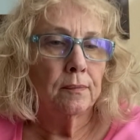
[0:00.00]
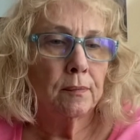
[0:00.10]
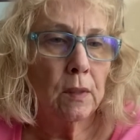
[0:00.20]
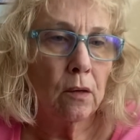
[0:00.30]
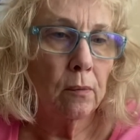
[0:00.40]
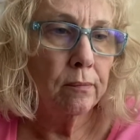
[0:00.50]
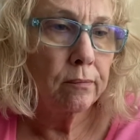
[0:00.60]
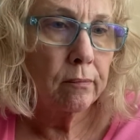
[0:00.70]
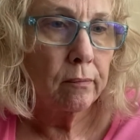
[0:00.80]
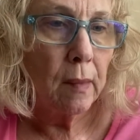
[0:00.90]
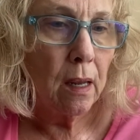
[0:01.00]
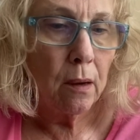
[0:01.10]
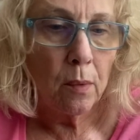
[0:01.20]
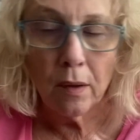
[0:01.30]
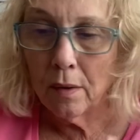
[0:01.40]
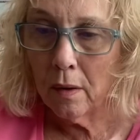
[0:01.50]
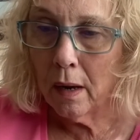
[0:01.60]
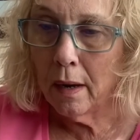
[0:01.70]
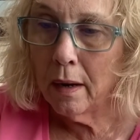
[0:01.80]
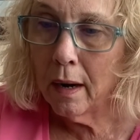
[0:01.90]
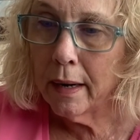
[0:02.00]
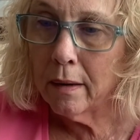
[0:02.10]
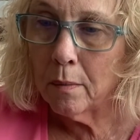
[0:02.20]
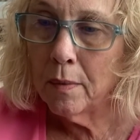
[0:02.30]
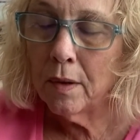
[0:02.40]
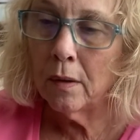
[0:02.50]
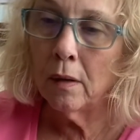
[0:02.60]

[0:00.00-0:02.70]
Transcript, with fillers: So that was eight items